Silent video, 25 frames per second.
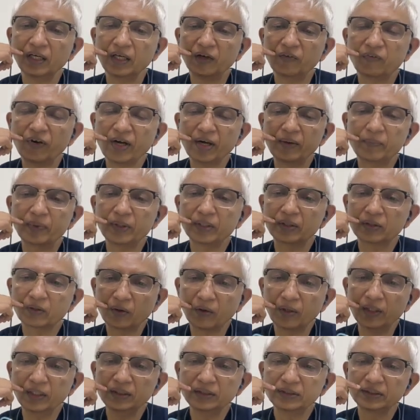fibered
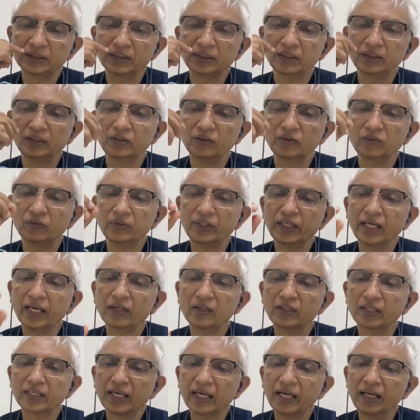coils. There
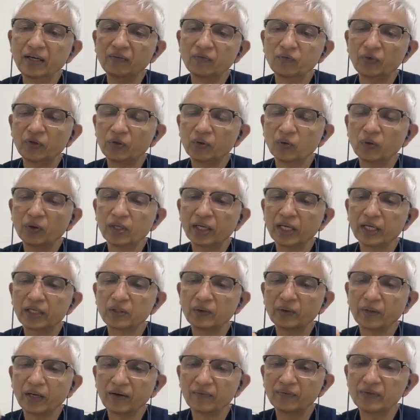again, we don't like
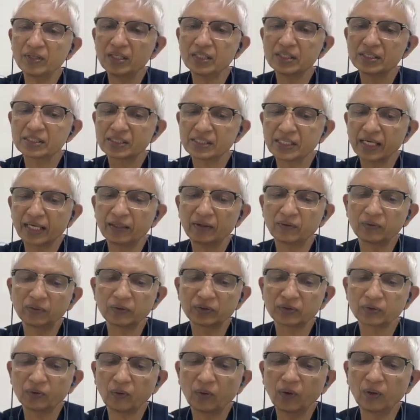to have a side hole.
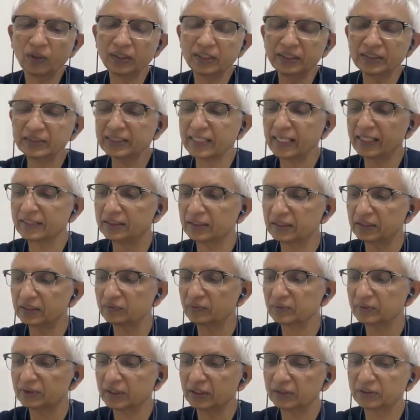So all these catheters
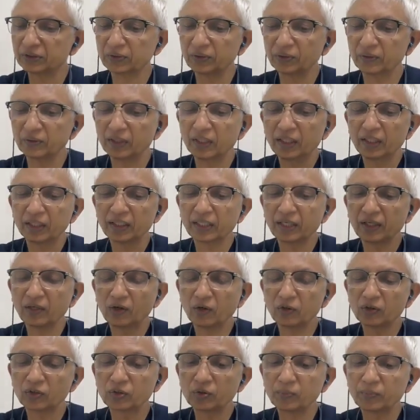which I showed can
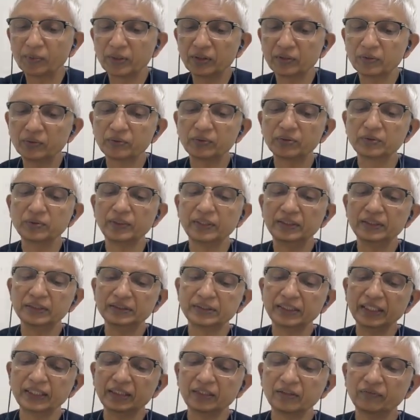also be used to
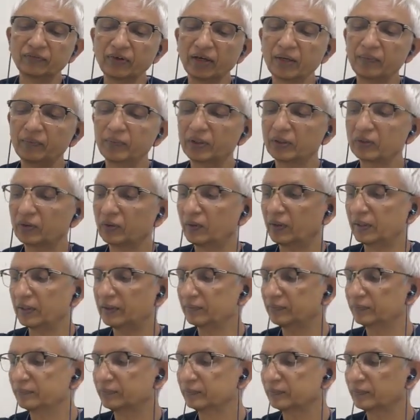inject the fibered coil.
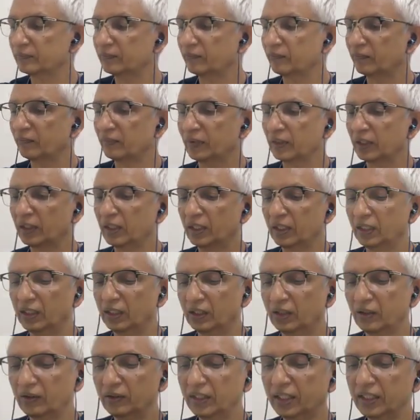
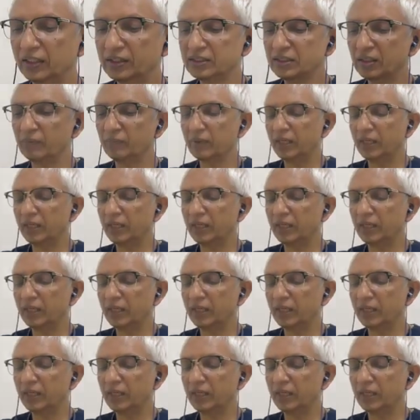Now there are some